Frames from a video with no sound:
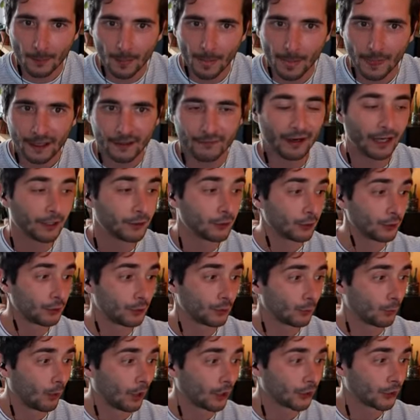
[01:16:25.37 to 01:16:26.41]
invite you to
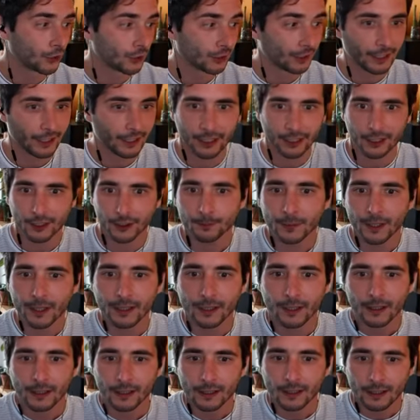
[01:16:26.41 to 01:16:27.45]
watch later,
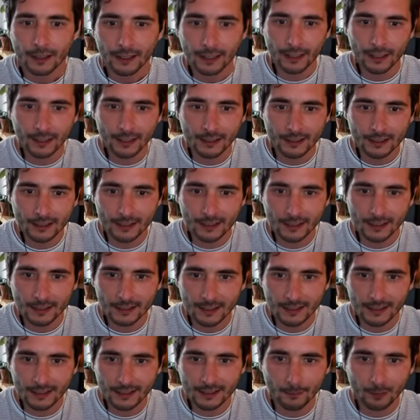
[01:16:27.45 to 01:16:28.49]
is this
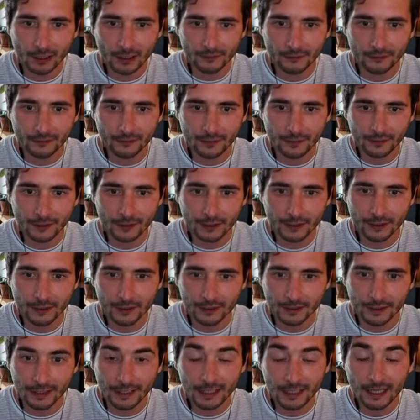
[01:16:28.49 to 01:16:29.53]
example of
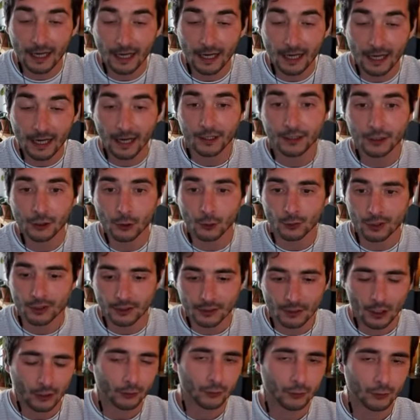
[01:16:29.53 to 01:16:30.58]
AI use
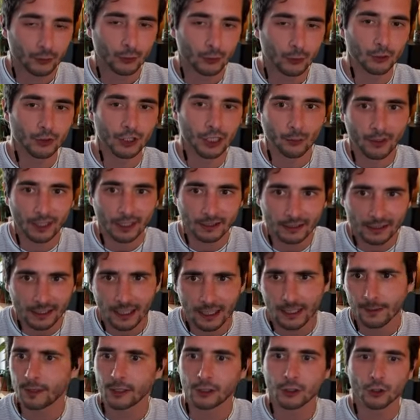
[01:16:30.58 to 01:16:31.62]
not to generate
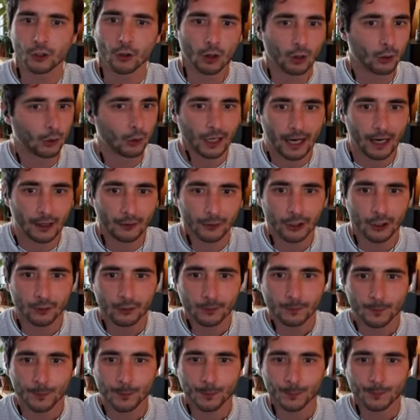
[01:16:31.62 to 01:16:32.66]
image or audio,
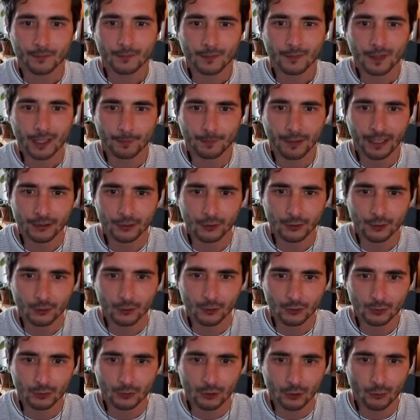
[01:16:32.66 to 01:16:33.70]
but
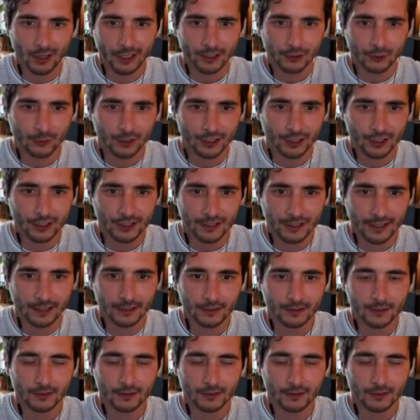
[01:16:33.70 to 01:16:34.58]
to try to understand